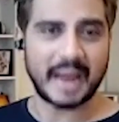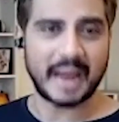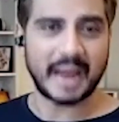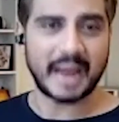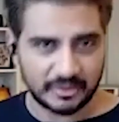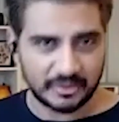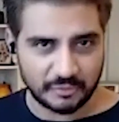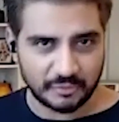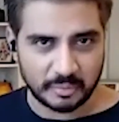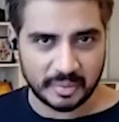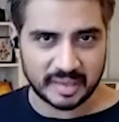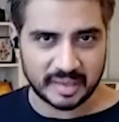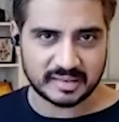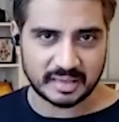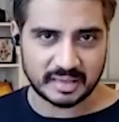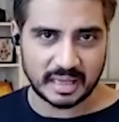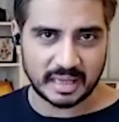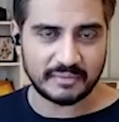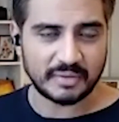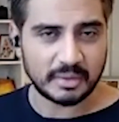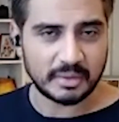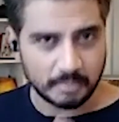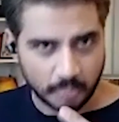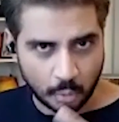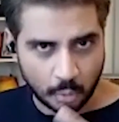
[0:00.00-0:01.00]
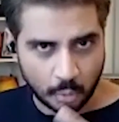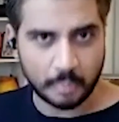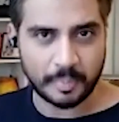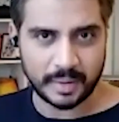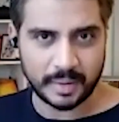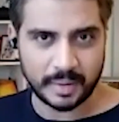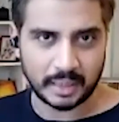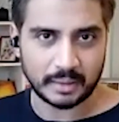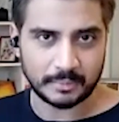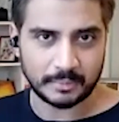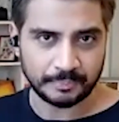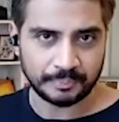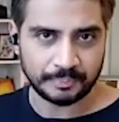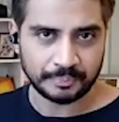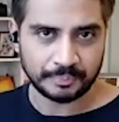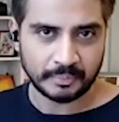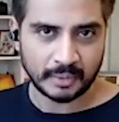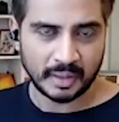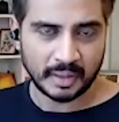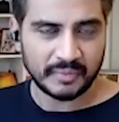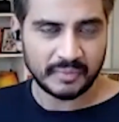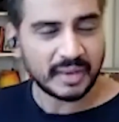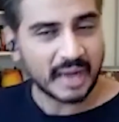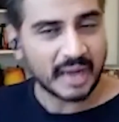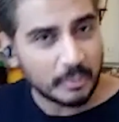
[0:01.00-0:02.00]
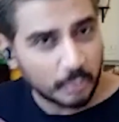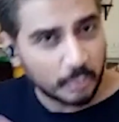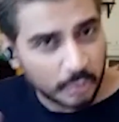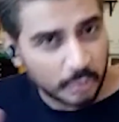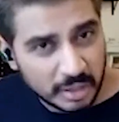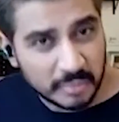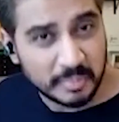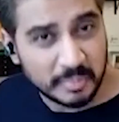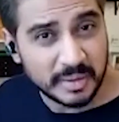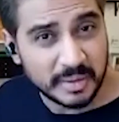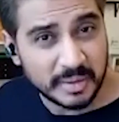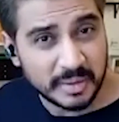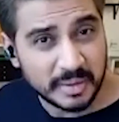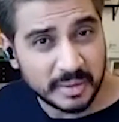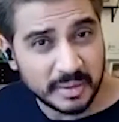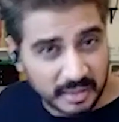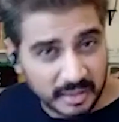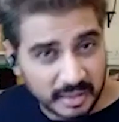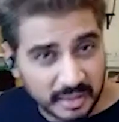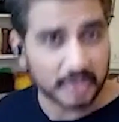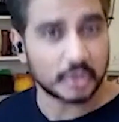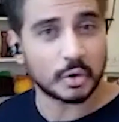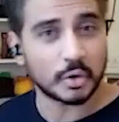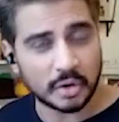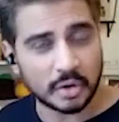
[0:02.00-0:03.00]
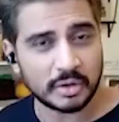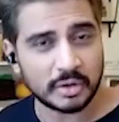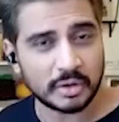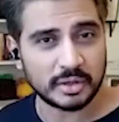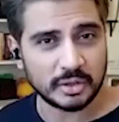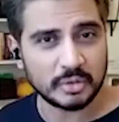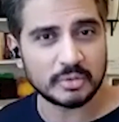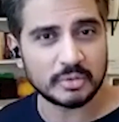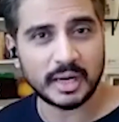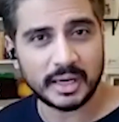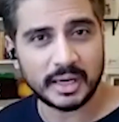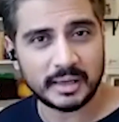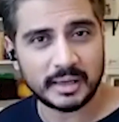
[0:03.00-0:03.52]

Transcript: for myself and moping, then I wouldn't be here talking to you, right?